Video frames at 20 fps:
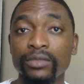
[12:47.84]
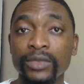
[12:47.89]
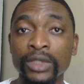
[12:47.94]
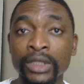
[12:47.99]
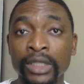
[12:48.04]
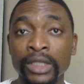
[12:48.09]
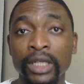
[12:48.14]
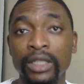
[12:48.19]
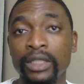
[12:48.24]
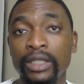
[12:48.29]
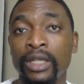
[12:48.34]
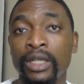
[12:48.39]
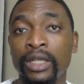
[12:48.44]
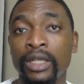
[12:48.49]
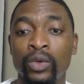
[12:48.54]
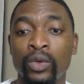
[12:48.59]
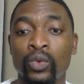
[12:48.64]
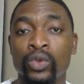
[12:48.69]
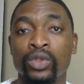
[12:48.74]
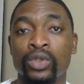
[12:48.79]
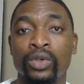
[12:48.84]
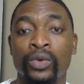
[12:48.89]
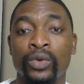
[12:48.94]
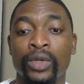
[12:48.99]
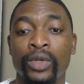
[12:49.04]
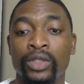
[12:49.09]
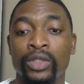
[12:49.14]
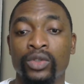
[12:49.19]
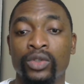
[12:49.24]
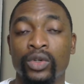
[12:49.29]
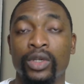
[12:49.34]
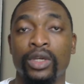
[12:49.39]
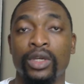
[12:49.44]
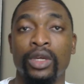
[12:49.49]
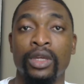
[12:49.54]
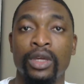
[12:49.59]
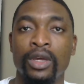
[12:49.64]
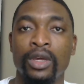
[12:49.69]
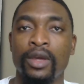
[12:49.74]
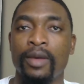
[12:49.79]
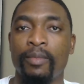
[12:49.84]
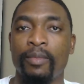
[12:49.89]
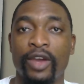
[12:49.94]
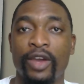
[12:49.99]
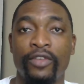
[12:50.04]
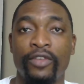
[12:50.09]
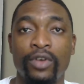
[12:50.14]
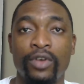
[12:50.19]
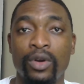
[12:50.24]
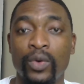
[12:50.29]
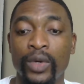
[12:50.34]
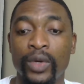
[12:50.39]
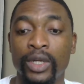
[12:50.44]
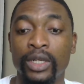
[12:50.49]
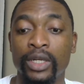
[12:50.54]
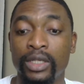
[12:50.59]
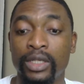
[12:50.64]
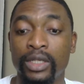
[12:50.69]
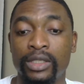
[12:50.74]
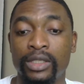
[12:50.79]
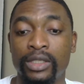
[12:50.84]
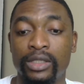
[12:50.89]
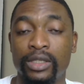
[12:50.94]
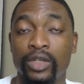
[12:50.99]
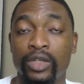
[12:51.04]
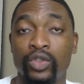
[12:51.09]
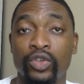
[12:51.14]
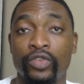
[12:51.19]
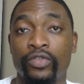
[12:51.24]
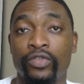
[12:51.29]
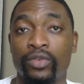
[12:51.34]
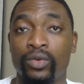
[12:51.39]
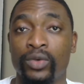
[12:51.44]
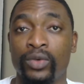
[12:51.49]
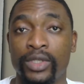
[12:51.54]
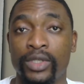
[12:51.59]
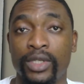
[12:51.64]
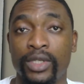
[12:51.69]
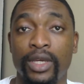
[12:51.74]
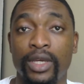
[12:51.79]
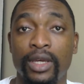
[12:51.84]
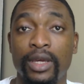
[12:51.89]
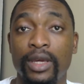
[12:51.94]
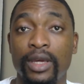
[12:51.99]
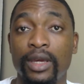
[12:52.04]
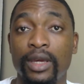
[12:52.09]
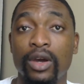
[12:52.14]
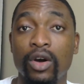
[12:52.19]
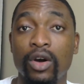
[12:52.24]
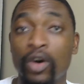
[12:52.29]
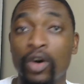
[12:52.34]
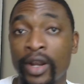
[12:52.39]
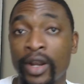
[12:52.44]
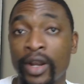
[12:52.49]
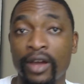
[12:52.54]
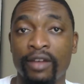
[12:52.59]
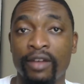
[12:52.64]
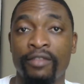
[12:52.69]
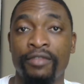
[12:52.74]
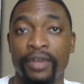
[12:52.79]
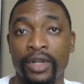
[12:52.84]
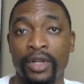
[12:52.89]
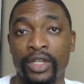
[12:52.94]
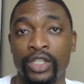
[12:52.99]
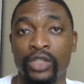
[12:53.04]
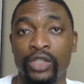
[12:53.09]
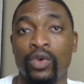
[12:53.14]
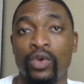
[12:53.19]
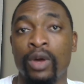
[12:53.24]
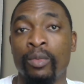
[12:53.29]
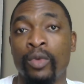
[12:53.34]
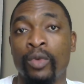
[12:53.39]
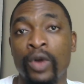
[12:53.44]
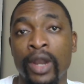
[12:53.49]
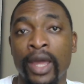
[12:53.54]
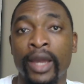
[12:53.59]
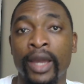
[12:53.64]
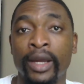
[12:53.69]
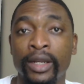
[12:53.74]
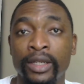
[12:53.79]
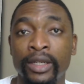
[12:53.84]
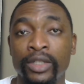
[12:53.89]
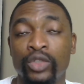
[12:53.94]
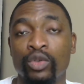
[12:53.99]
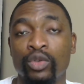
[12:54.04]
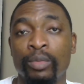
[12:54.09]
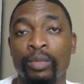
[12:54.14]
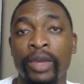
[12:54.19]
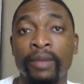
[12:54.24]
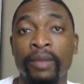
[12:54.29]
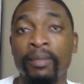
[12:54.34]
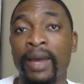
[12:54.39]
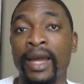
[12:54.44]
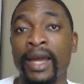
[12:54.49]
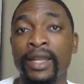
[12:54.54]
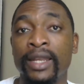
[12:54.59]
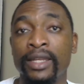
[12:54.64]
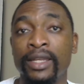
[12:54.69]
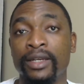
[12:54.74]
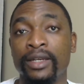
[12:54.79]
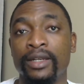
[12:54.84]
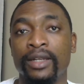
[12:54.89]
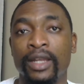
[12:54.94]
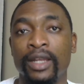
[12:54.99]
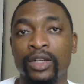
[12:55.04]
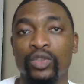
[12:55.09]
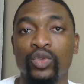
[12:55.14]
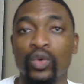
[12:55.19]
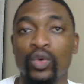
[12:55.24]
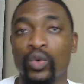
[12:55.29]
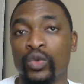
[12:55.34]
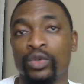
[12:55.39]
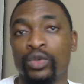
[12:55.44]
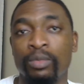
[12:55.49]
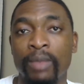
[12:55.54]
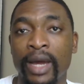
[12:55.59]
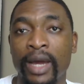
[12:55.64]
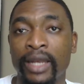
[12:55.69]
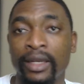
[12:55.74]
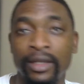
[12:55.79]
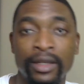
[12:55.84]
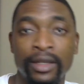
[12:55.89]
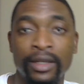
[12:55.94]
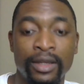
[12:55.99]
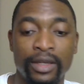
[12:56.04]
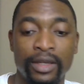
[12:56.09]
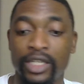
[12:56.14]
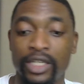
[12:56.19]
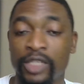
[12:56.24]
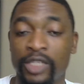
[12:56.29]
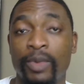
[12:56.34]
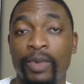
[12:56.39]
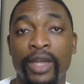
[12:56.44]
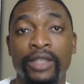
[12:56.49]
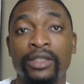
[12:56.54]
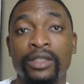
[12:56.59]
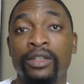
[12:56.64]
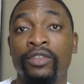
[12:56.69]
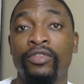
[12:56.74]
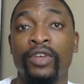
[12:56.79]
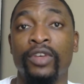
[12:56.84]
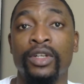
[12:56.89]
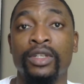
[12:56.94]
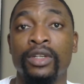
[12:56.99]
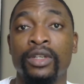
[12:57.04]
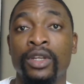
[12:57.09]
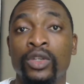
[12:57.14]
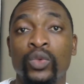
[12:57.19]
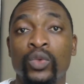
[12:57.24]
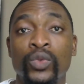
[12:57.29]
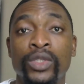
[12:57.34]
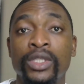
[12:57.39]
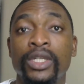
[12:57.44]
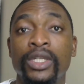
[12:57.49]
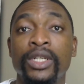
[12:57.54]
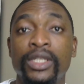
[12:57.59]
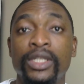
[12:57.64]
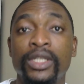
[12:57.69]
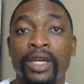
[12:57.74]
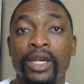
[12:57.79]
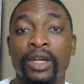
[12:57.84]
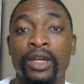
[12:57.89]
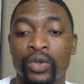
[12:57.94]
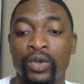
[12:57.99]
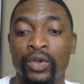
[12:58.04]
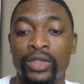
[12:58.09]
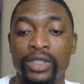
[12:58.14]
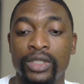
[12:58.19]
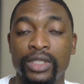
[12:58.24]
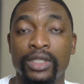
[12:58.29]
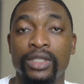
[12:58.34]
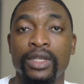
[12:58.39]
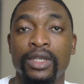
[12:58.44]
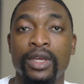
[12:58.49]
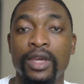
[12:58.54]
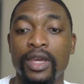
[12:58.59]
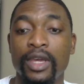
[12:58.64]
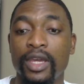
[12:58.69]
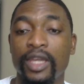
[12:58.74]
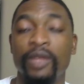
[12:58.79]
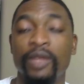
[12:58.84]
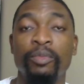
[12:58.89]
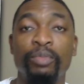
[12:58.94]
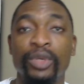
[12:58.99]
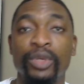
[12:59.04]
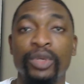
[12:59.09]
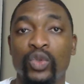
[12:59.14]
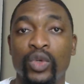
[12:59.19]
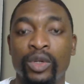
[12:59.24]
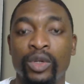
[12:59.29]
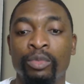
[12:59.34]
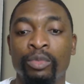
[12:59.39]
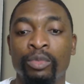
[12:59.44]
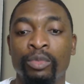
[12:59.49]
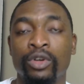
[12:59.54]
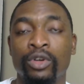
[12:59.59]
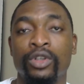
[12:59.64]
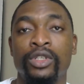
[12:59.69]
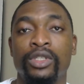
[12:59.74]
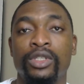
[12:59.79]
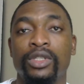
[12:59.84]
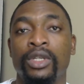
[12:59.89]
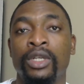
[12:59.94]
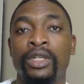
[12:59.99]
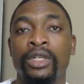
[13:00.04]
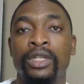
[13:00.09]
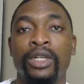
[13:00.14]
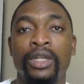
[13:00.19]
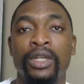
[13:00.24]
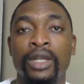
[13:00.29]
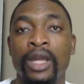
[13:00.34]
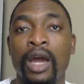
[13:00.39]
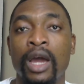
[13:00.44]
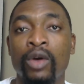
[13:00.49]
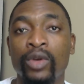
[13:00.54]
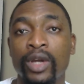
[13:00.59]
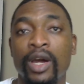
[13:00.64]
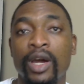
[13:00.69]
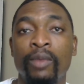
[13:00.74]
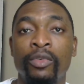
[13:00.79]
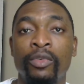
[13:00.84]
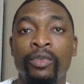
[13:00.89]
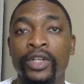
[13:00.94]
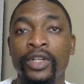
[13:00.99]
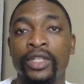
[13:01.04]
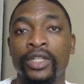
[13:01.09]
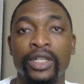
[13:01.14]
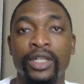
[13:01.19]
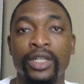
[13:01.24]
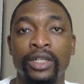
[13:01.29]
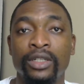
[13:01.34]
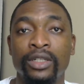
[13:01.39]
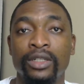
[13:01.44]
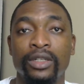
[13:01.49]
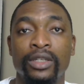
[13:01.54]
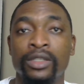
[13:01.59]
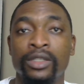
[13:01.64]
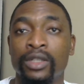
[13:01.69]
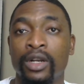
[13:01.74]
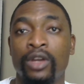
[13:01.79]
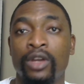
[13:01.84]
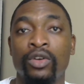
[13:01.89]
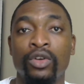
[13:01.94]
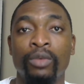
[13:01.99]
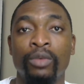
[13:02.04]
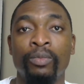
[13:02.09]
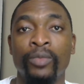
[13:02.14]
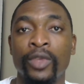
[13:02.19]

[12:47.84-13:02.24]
Then in the end, we saw that, okay, by following this set of rules, on average, we are more likely to make money than to lose money, despite the fact that we still take losses in between, because the, the outcome of the trade is random.